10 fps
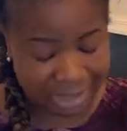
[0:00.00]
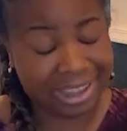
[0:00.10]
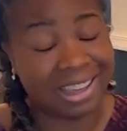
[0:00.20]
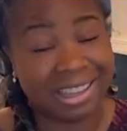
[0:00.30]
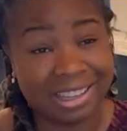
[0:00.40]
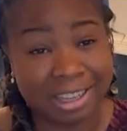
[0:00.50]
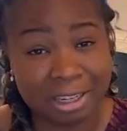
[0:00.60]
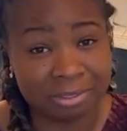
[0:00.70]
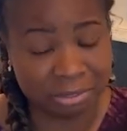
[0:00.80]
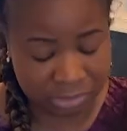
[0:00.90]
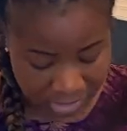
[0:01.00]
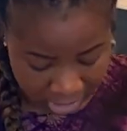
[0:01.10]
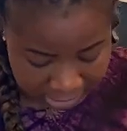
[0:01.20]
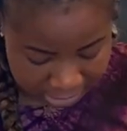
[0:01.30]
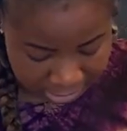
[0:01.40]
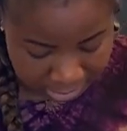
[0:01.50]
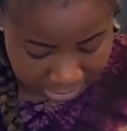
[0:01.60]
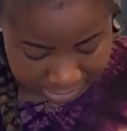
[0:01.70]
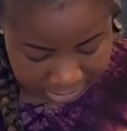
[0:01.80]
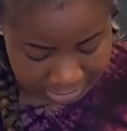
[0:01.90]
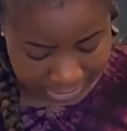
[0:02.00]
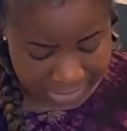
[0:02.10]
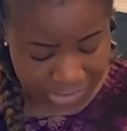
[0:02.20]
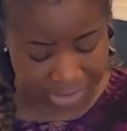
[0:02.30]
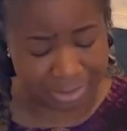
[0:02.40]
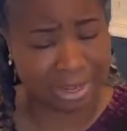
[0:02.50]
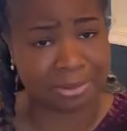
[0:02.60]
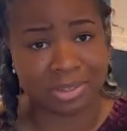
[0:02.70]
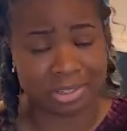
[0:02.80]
I could honestly unbox this yesterday, but I was